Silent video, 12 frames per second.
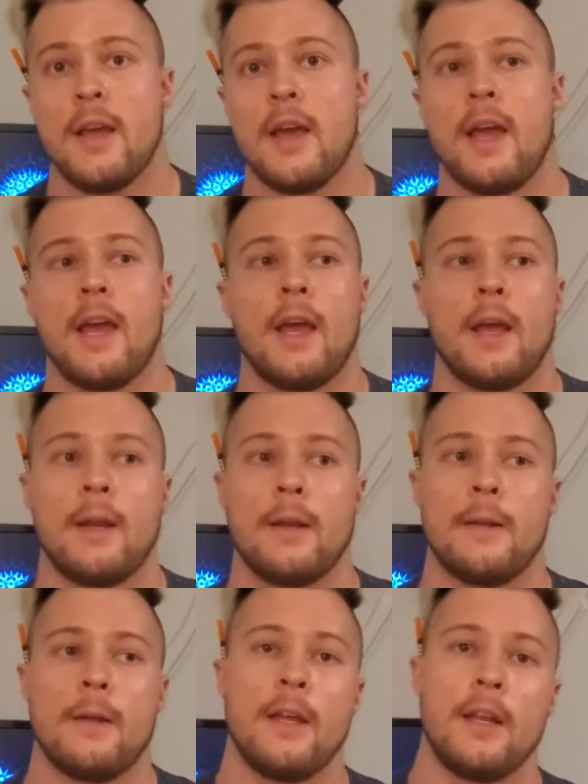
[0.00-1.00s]
And
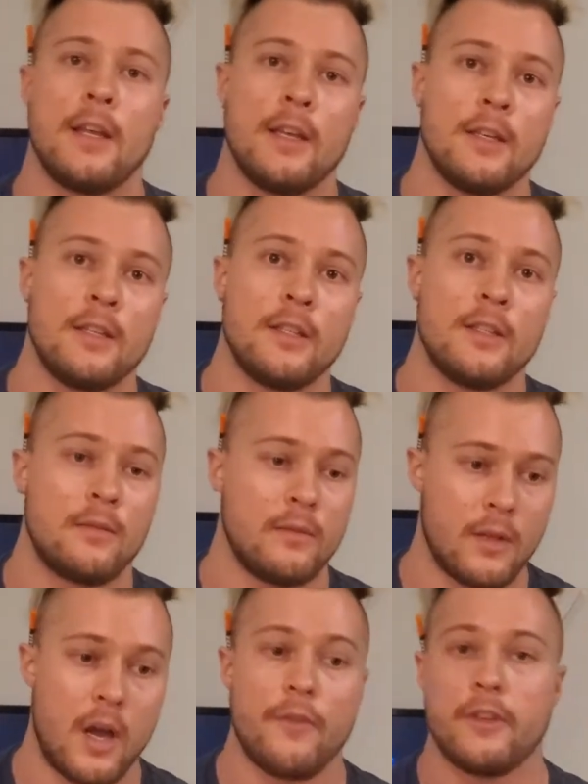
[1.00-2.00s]
it is,
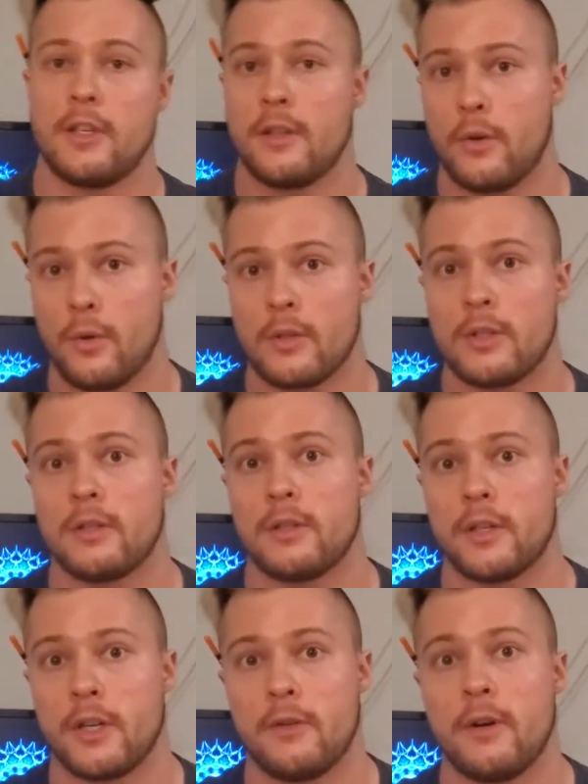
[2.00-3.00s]
obviously the cortisol is
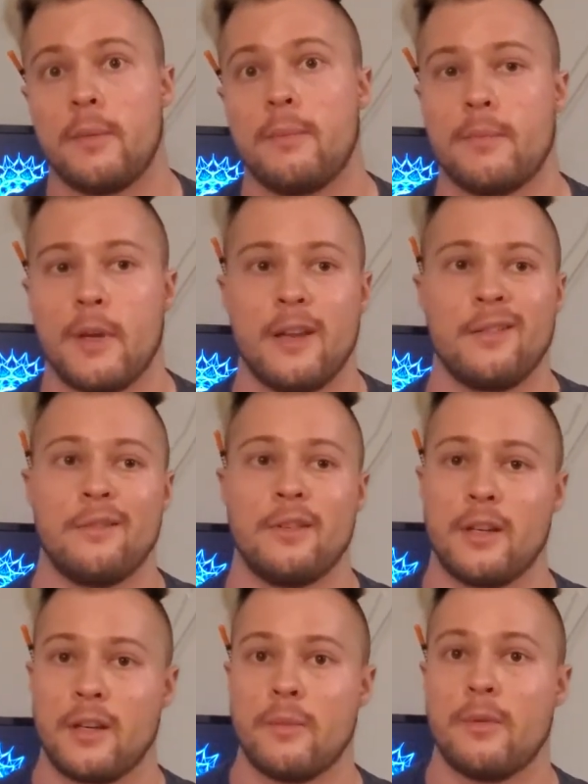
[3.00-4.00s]
gonna go up and
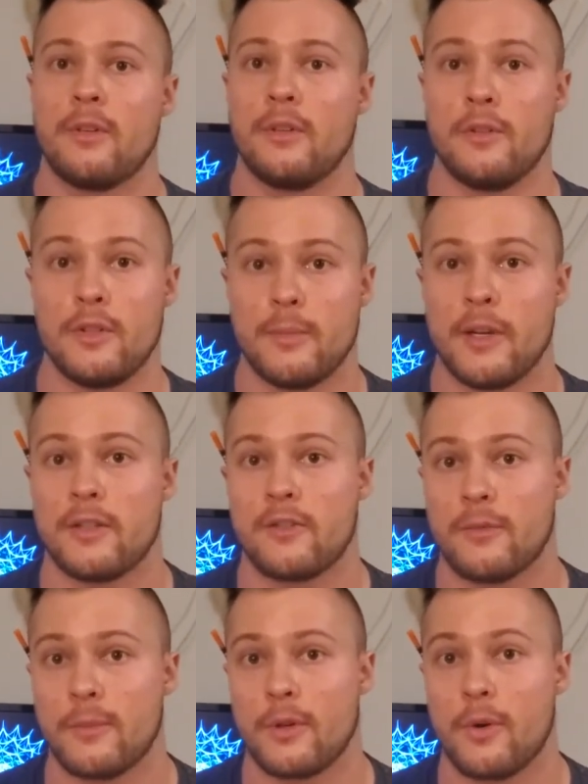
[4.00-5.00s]
you're gonna be able to lose muscle
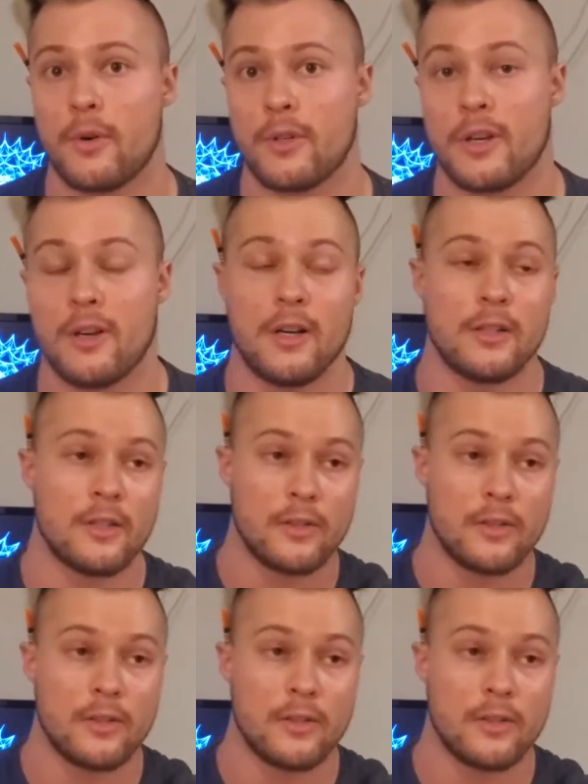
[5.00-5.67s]
from the cortisol also.